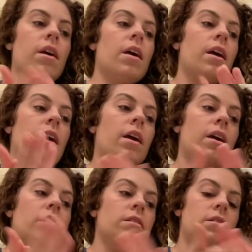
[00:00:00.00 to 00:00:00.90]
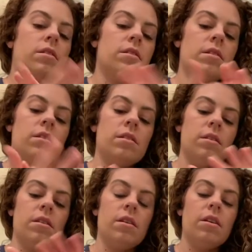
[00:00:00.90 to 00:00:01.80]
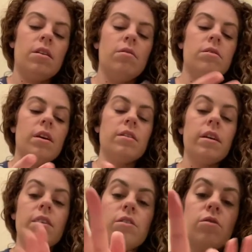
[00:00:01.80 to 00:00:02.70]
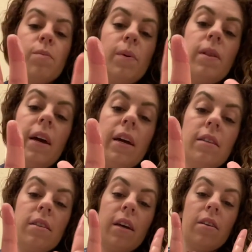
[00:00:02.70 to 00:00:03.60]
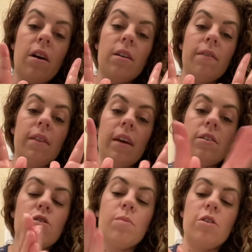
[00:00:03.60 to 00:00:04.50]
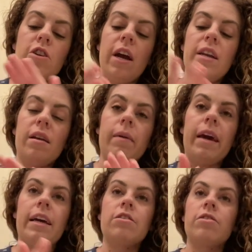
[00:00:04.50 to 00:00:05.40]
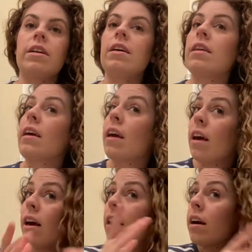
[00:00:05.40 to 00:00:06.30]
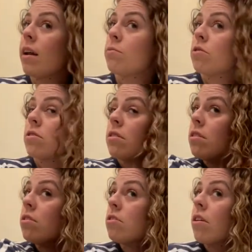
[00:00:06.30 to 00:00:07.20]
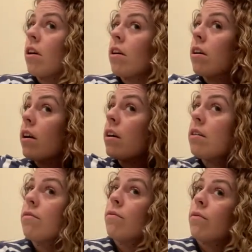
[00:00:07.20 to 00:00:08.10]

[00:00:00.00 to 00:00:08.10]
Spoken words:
and you see it's like super light. It's like not even like super shiny in my hands or anything. And I'm just gonna start kind of